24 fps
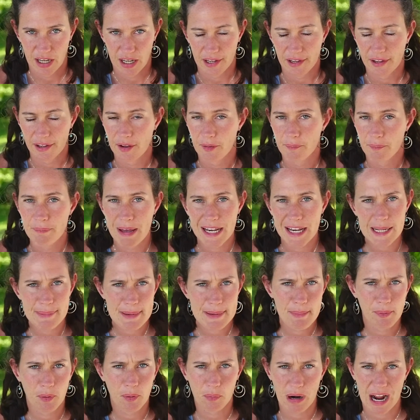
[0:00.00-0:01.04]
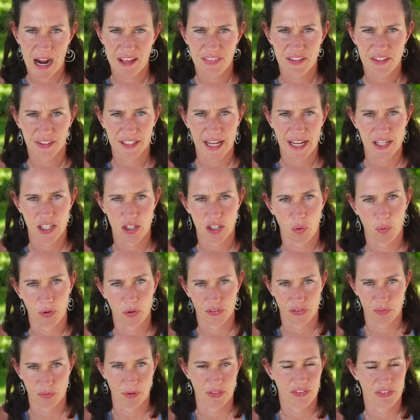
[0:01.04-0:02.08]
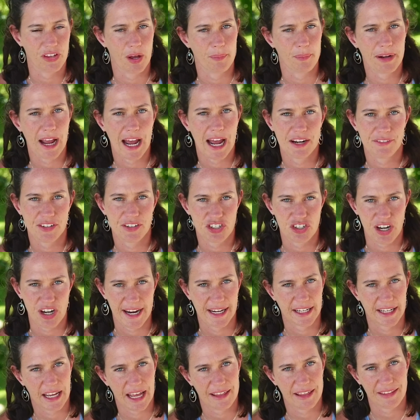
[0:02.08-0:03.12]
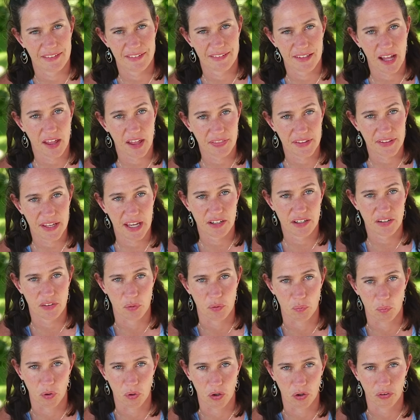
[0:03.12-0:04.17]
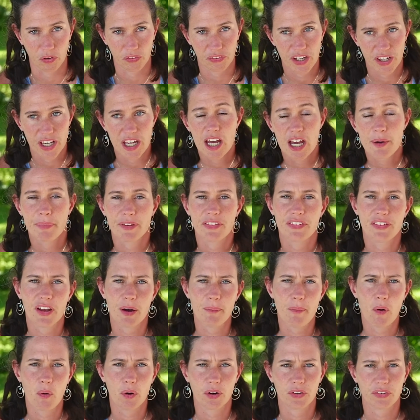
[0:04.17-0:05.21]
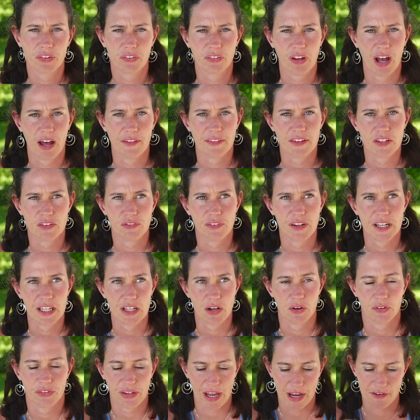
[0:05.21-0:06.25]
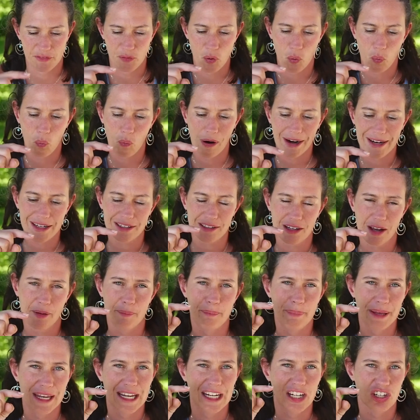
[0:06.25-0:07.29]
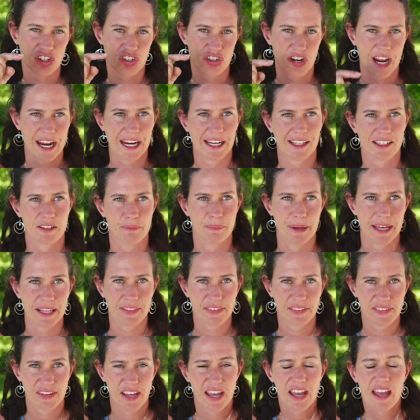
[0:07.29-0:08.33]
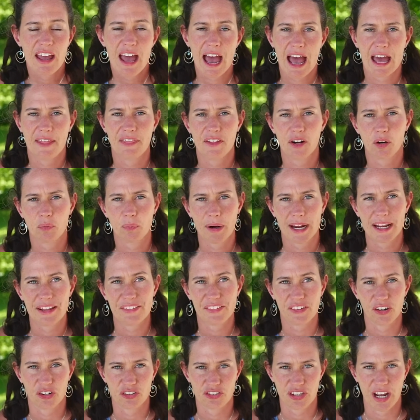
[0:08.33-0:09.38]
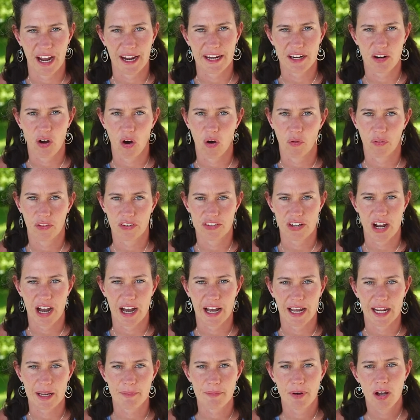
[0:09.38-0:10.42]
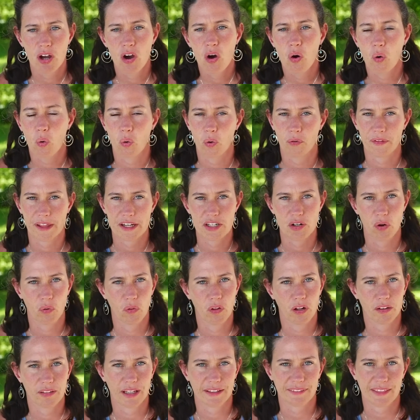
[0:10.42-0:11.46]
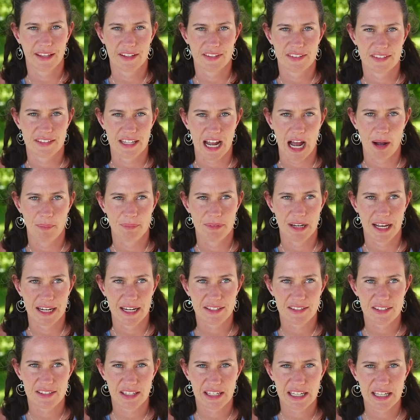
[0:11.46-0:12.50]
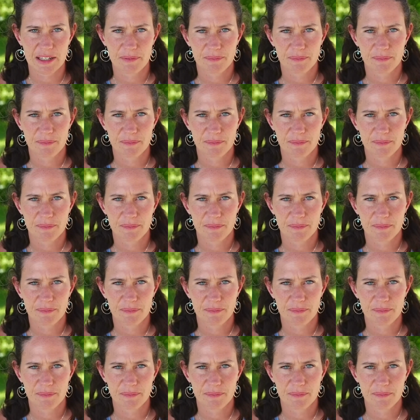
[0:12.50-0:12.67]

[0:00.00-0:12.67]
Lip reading: Many people ride their gaited horses with some kind of a shank, and that's not the end of the world. But some horses on these videos have quite big shanked bits, and their reins are tight all the time, or they don't look like they stop nicely.